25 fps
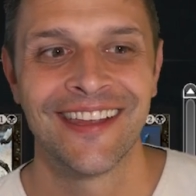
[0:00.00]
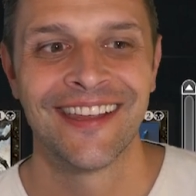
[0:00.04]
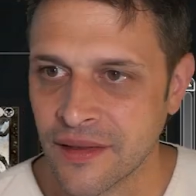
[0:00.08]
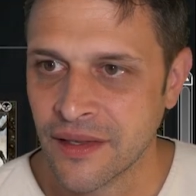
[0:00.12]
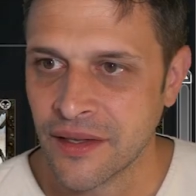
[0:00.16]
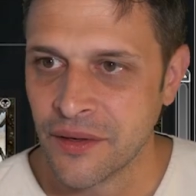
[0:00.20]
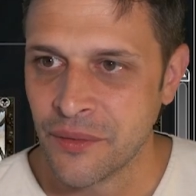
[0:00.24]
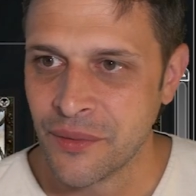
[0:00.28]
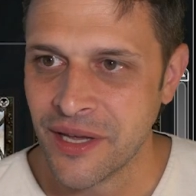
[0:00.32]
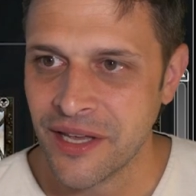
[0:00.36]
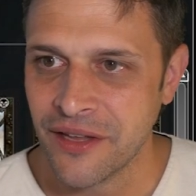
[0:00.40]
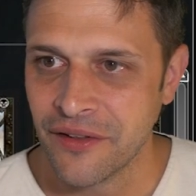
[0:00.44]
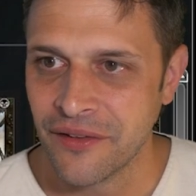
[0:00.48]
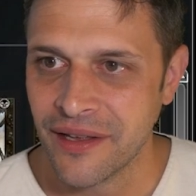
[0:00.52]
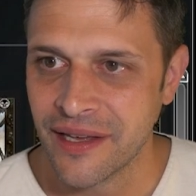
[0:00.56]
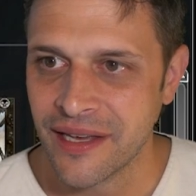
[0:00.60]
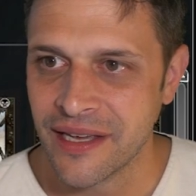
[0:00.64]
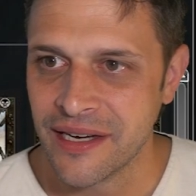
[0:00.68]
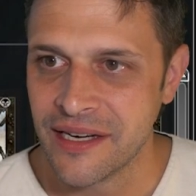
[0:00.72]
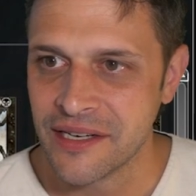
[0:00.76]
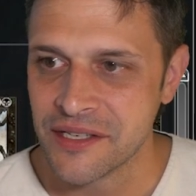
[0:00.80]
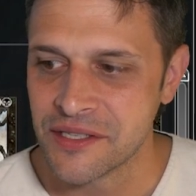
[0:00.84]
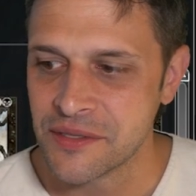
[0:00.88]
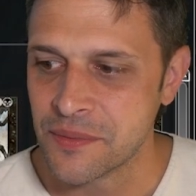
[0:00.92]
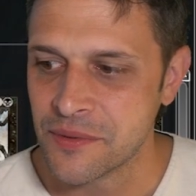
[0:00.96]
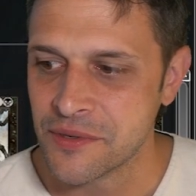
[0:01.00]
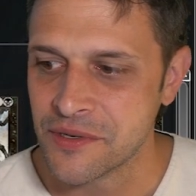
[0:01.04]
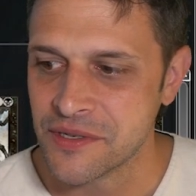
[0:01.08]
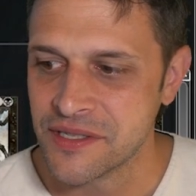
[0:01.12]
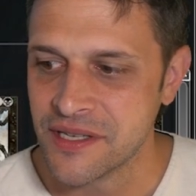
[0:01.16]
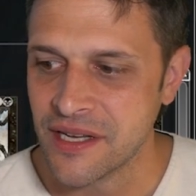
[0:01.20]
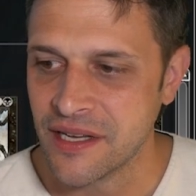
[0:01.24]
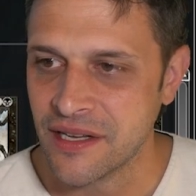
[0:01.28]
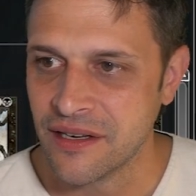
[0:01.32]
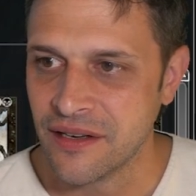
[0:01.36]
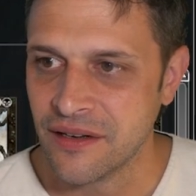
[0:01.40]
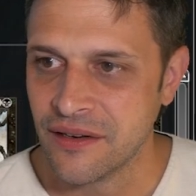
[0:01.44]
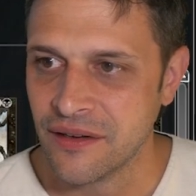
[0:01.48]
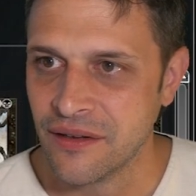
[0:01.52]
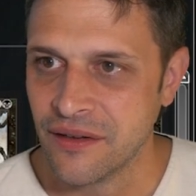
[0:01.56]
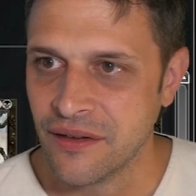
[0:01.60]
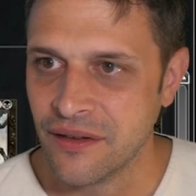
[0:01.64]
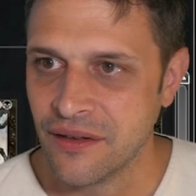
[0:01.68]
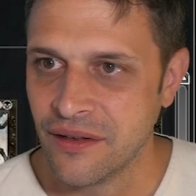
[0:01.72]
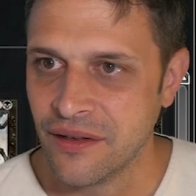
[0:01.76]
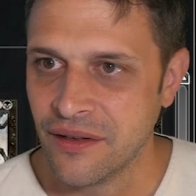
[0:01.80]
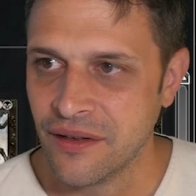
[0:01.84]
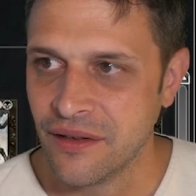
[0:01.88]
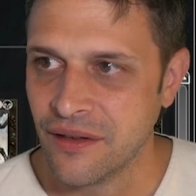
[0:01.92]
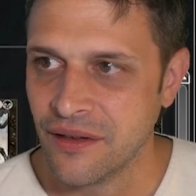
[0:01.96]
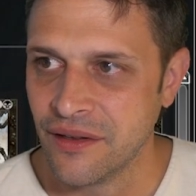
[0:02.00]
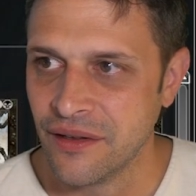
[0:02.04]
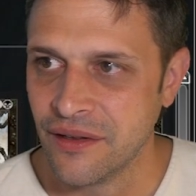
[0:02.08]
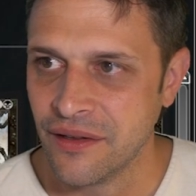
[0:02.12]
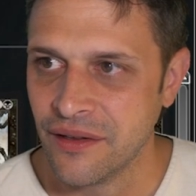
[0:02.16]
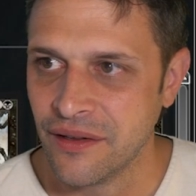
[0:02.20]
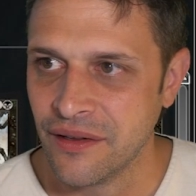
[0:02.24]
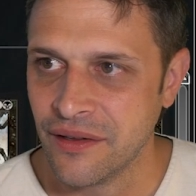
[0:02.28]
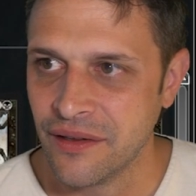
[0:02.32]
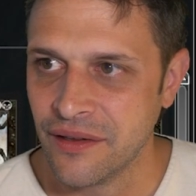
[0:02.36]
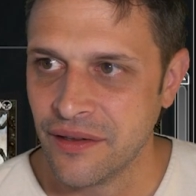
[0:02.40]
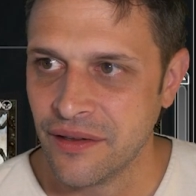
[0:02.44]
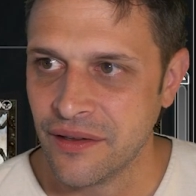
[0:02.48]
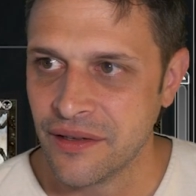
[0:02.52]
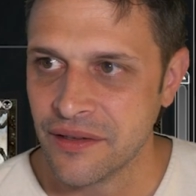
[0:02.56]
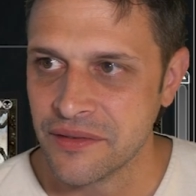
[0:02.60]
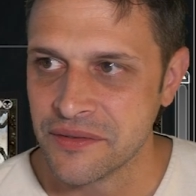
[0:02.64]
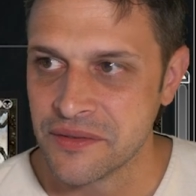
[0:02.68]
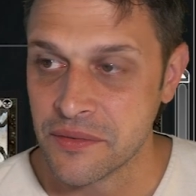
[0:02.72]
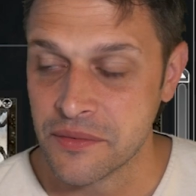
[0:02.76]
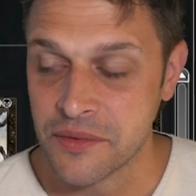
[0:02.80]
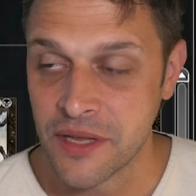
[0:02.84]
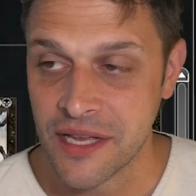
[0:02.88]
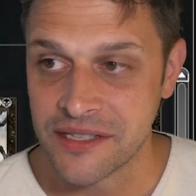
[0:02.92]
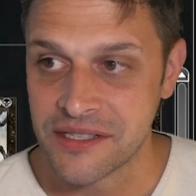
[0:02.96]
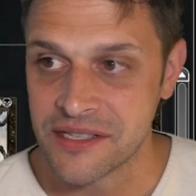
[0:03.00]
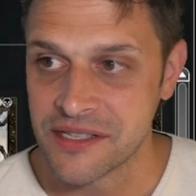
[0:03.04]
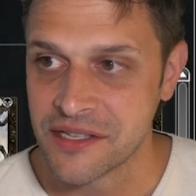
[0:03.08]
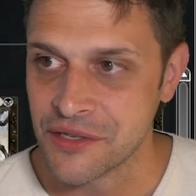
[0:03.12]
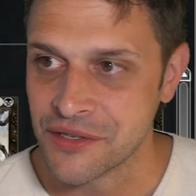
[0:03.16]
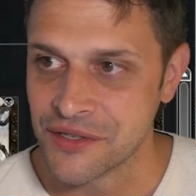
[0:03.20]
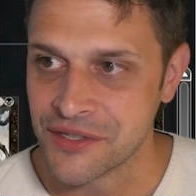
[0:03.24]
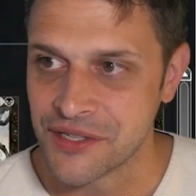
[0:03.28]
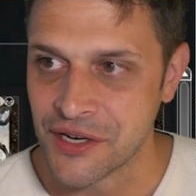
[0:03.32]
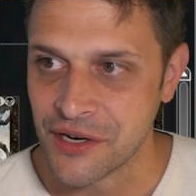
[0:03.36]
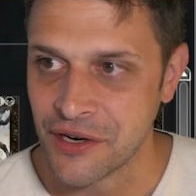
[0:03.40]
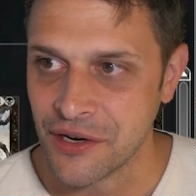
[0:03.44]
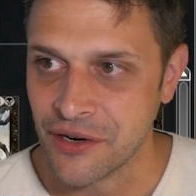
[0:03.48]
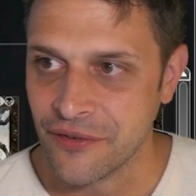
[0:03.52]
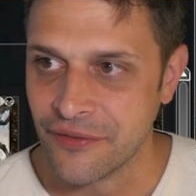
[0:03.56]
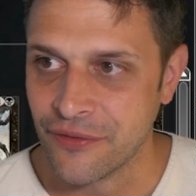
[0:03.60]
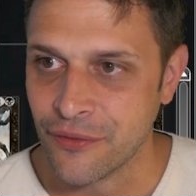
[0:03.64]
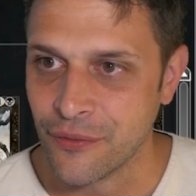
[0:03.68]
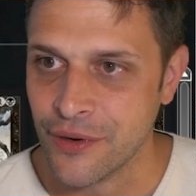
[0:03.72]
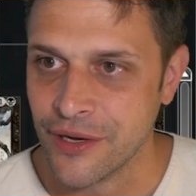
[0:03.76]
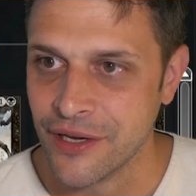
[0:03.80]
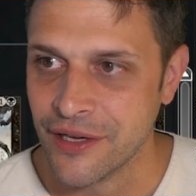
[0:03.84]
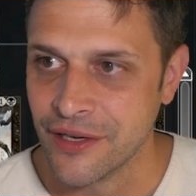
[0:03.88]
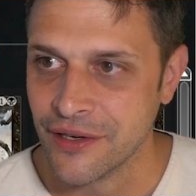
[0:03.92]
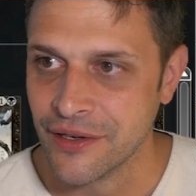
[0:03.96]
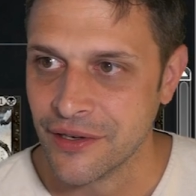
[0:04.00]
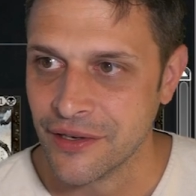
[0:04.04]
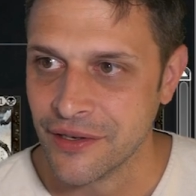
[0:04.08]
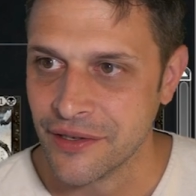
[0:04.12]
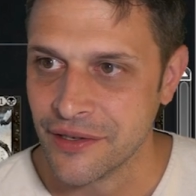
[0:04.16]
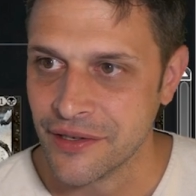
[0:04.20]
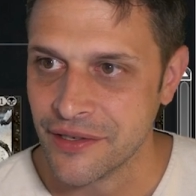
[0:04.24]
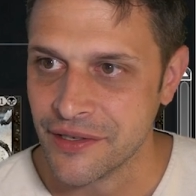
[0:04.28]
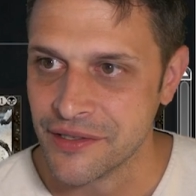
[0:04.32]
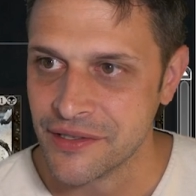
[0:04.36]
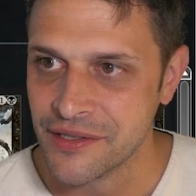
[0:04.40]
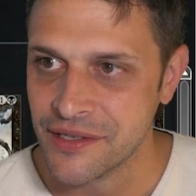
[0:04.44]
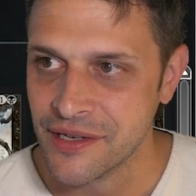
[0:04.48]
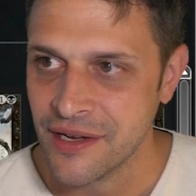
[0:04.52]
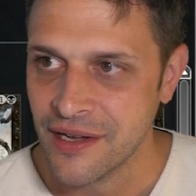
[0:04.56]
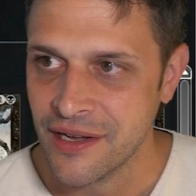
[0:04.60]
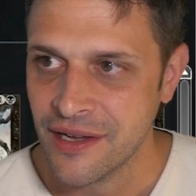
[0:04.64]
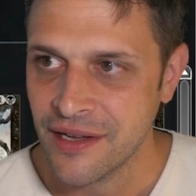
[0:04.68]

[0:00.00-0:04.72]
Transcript: Then we get like an Esper Sentinel, that Steel Seraph Wheels.